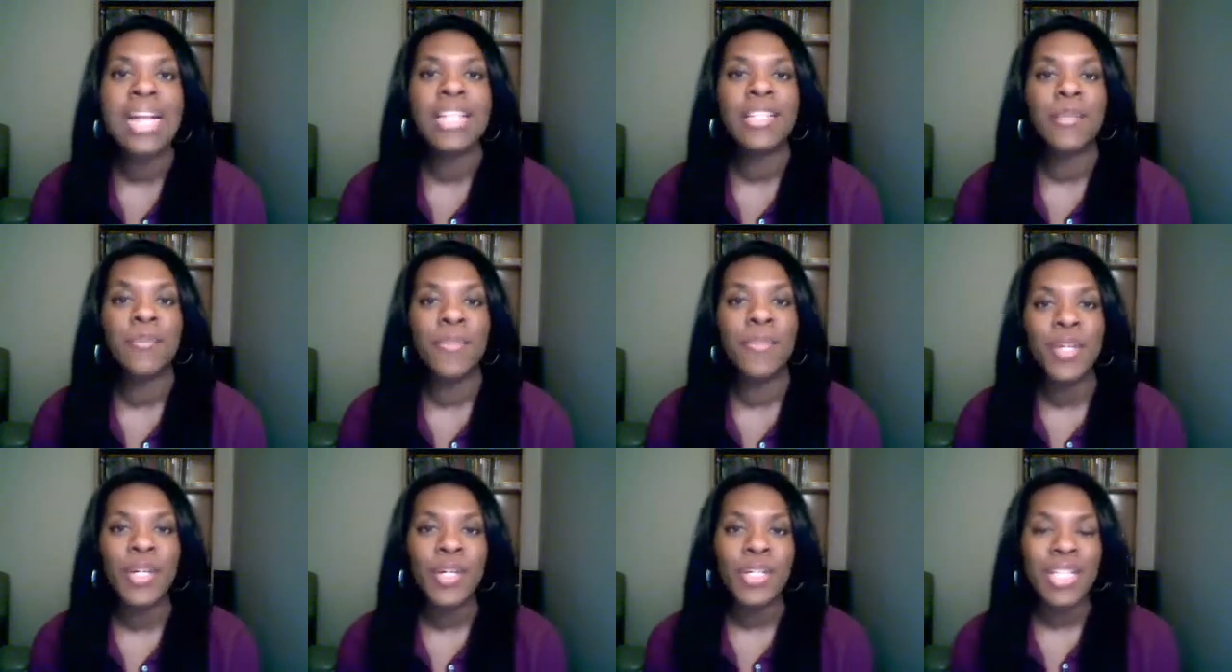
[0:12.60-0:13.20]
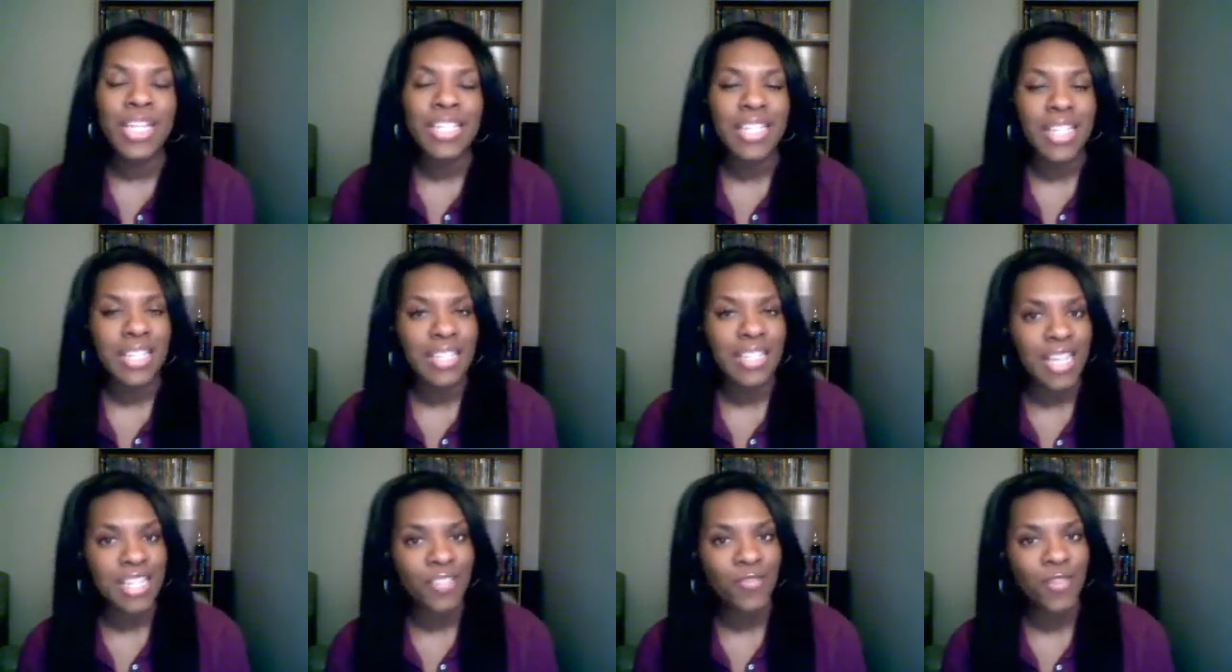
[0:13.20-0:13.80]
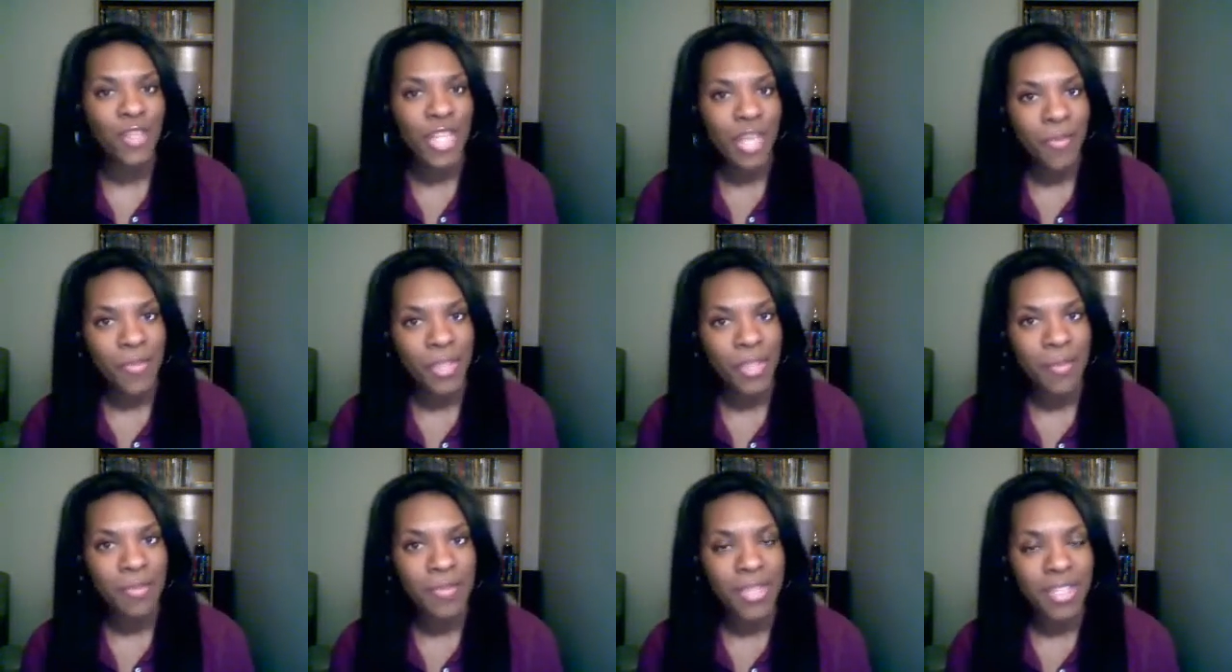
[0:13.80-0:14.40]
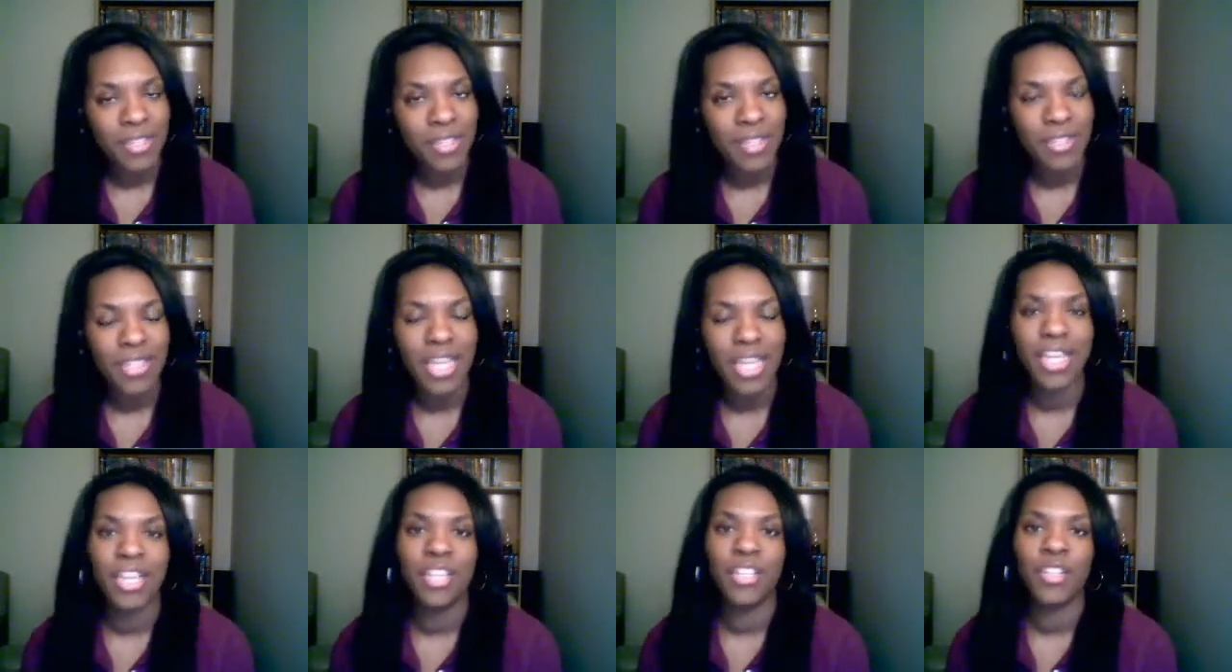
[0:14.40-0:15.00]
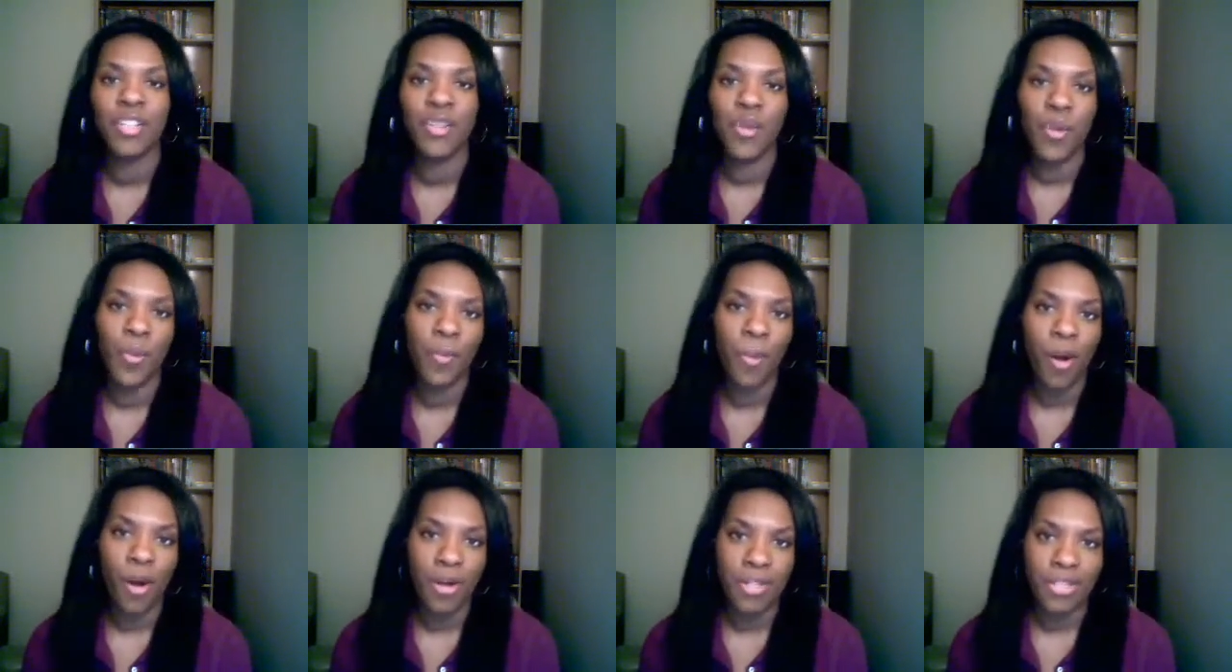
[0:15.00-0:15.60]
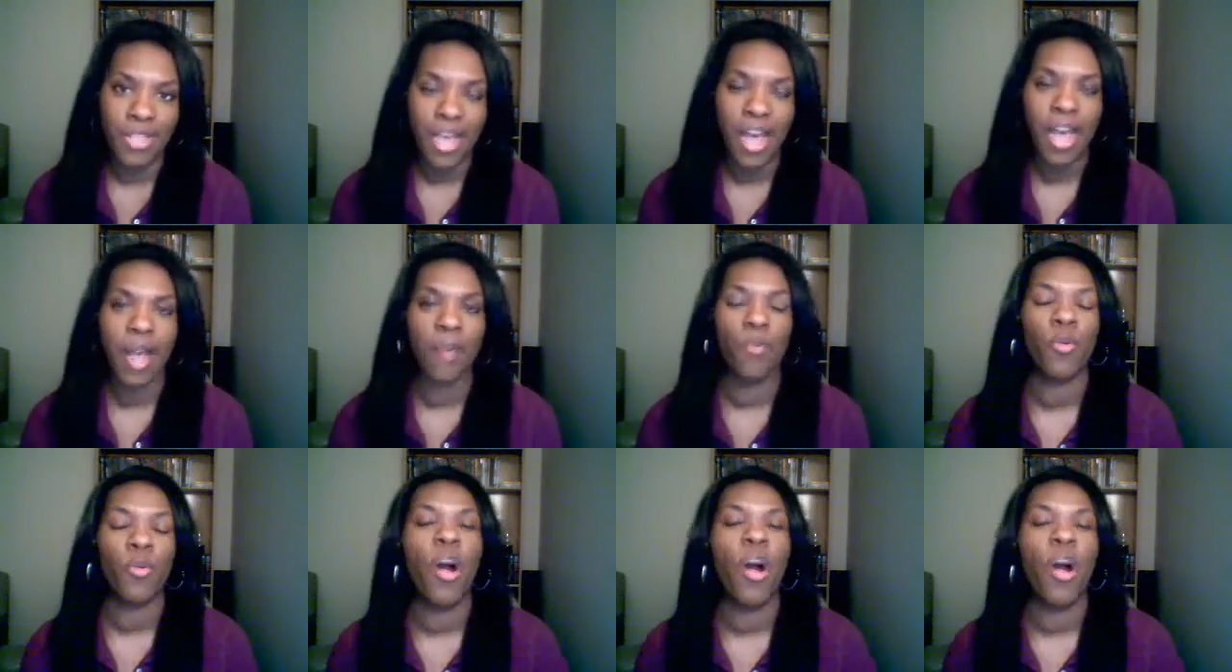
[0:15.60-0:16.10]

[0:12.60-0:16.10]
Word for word: to build a successful M L M business in your part-time.